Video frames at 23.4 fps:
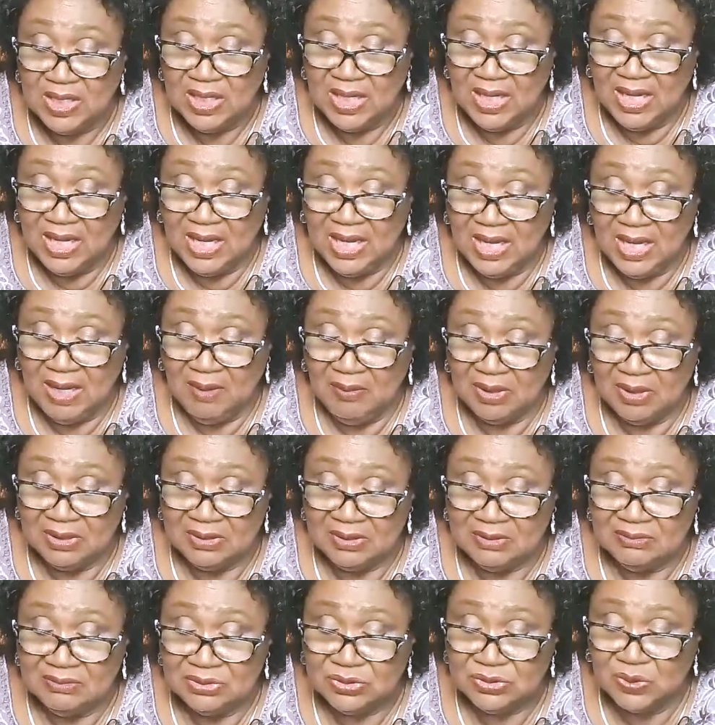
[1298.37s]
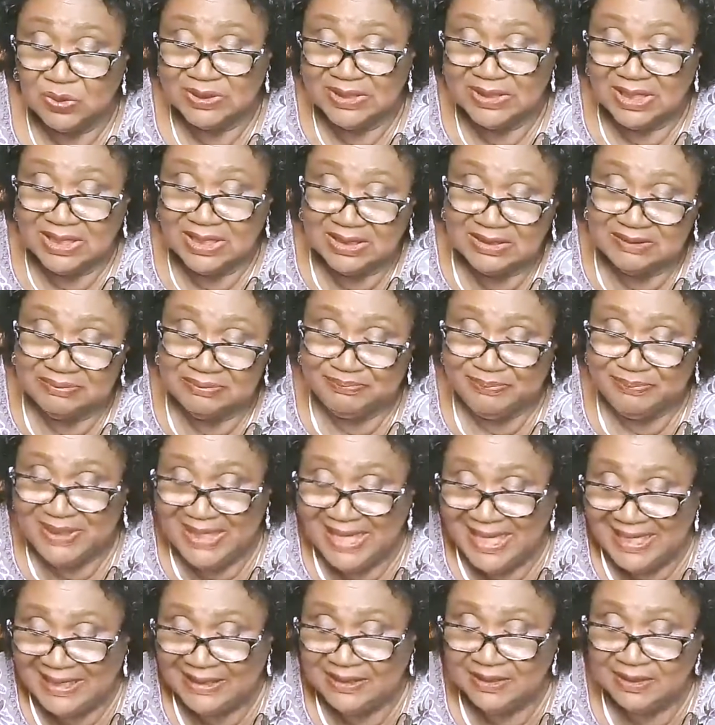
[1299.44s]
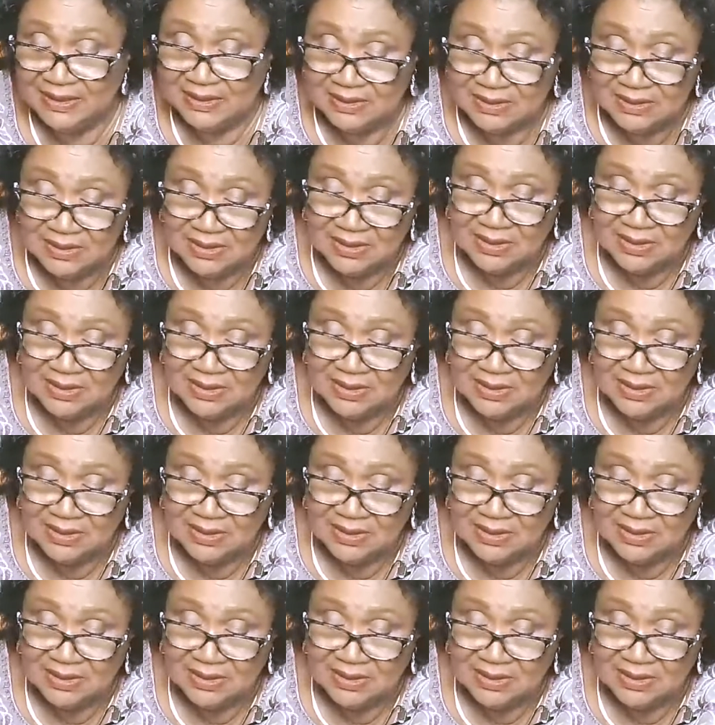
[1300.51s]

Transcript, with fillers: um, sort of planned a,